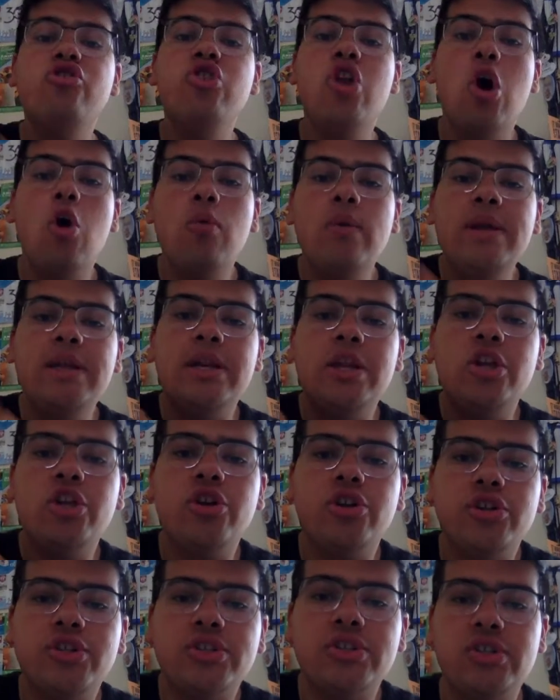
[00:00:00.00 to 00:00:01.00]
knowing
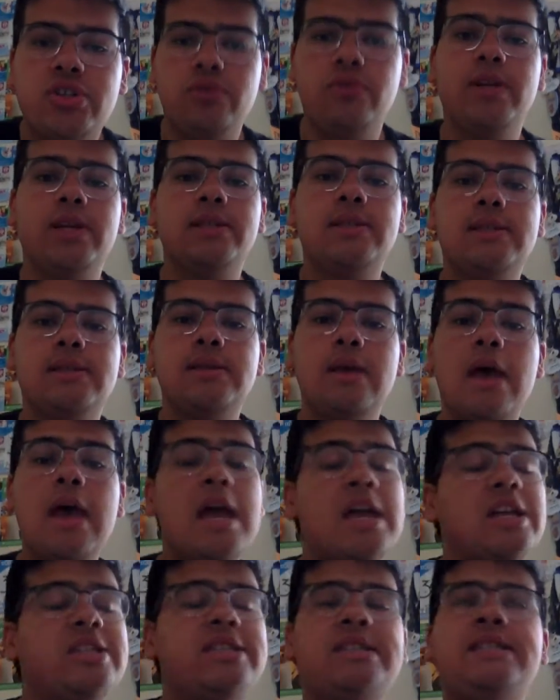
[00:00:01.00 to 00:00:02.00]
your students.
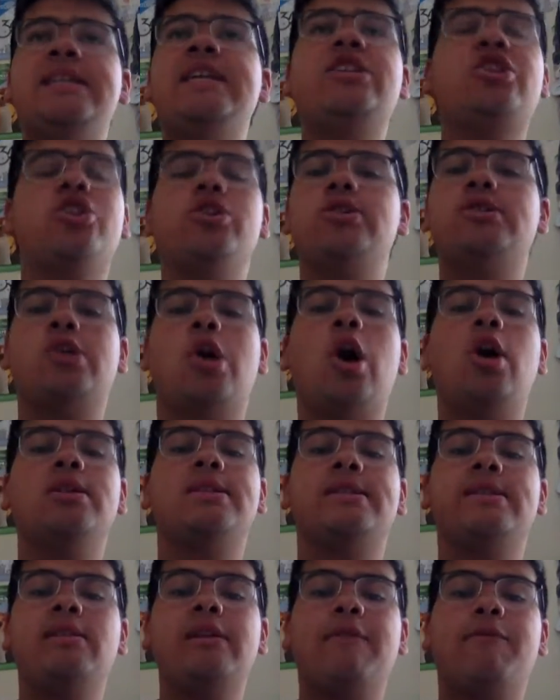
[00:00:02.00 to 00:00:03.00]
Teachers
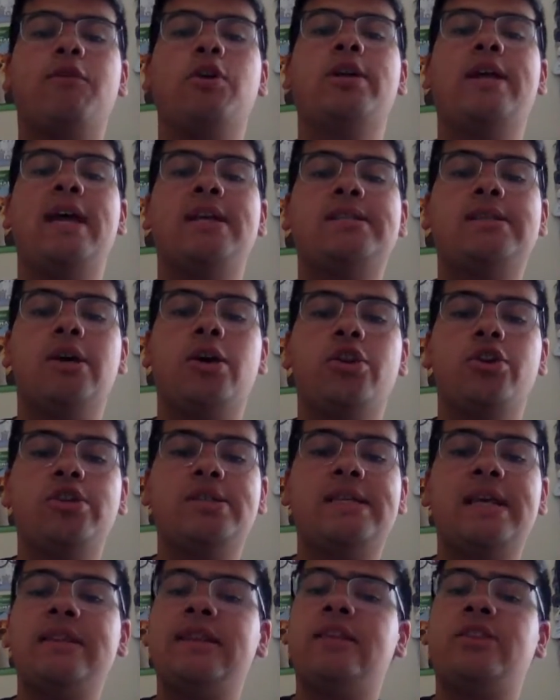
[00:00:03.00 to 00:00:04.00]
constantly forget to
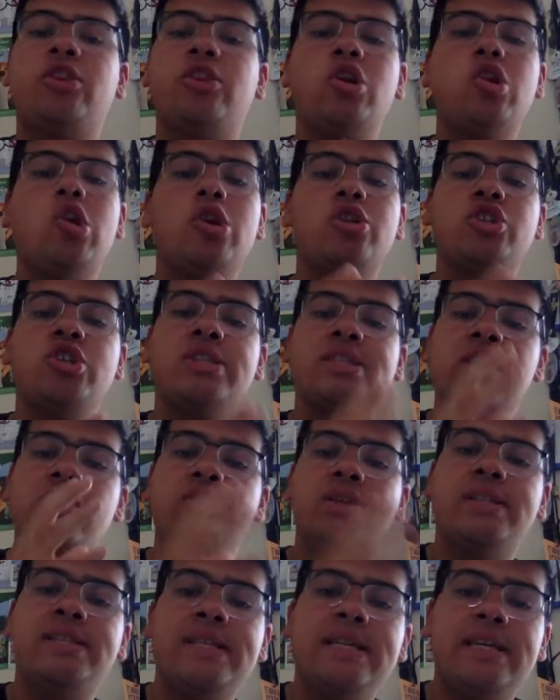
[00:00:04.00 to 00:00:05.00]
understand that they're not just there
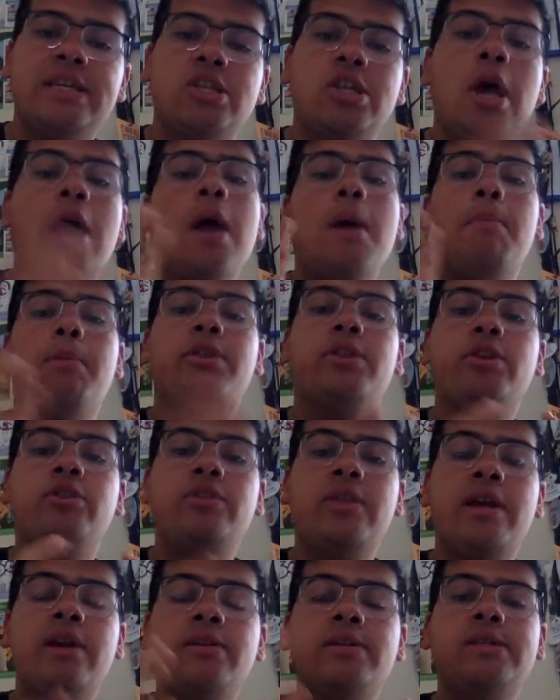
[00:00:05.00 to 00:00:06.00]
to teach, but they're
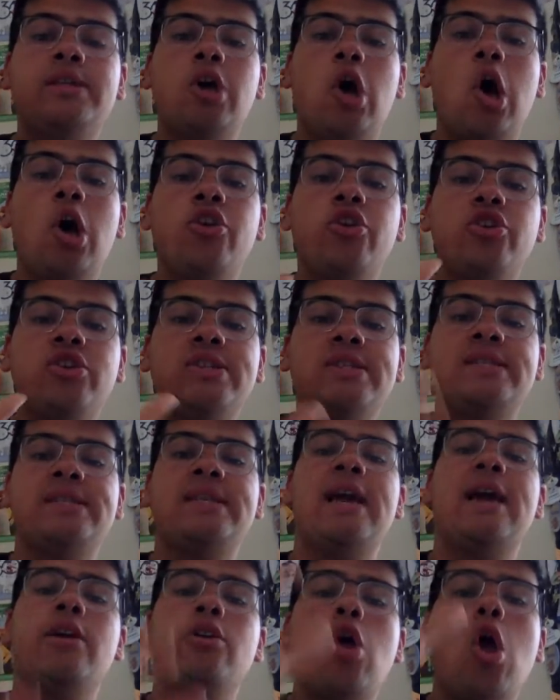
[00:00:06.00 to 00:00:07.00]
there to
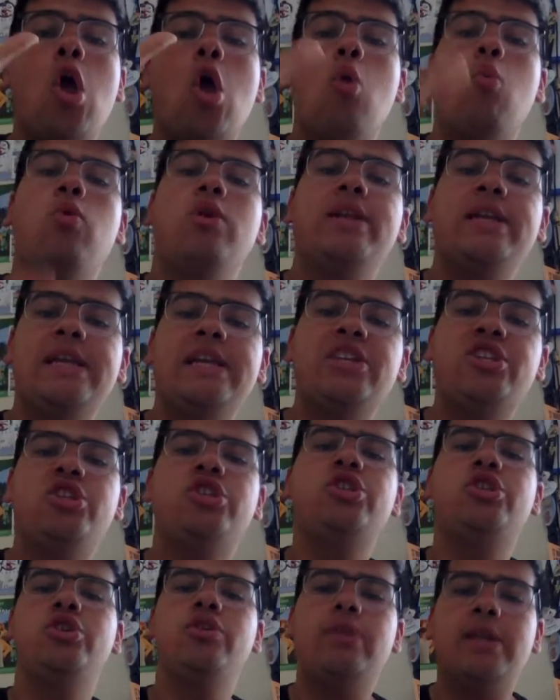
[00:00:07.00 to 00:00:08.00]
understand what each
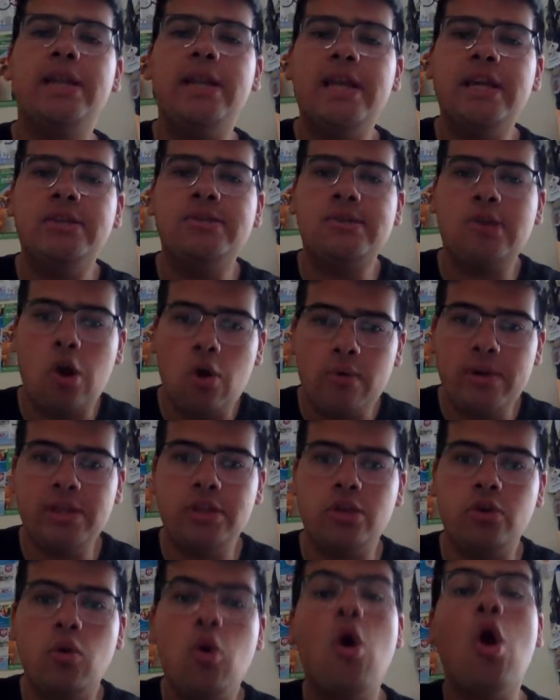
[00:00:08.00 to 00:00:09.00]
student is going
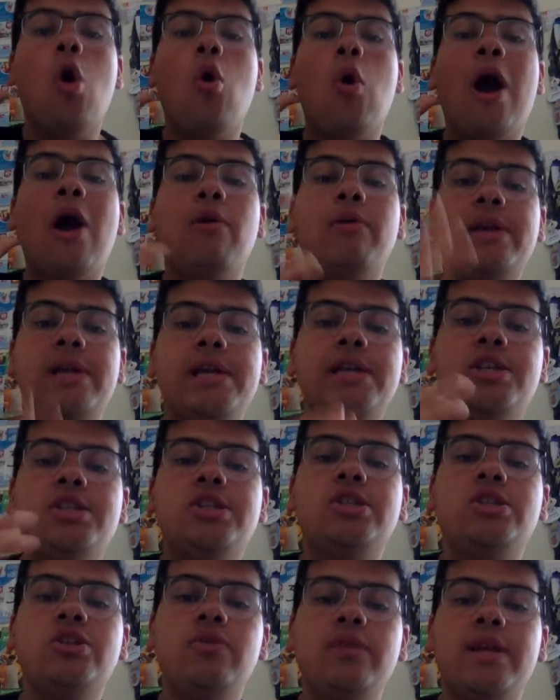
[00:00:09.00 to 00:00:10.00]
through, how each
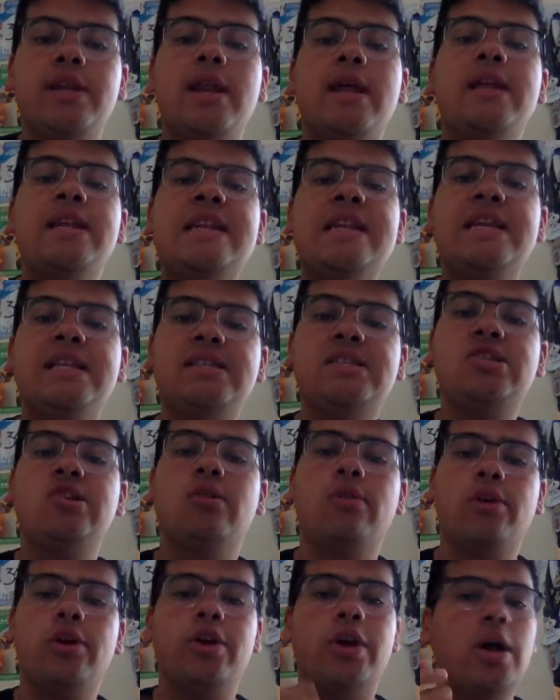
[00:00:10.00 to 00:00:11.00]
student needs to
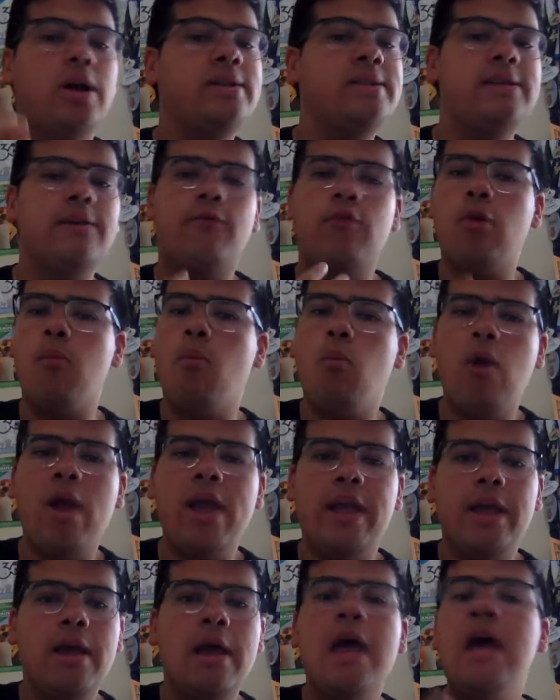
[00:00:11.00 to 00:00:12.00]
learn a different
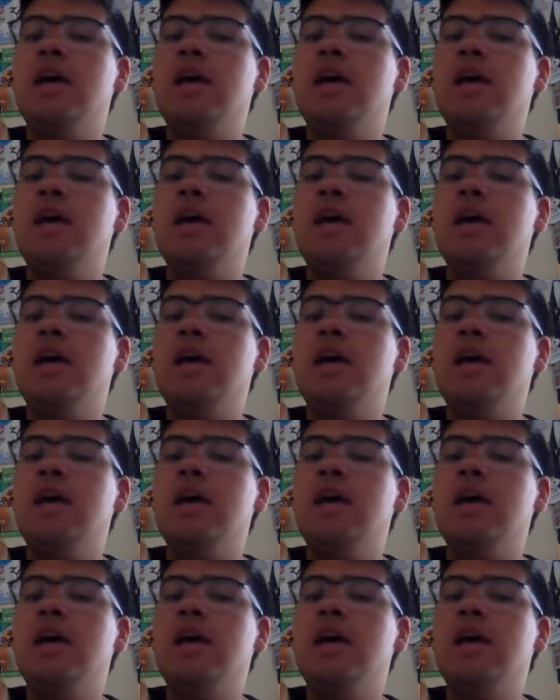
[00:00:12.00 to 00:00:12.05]
way.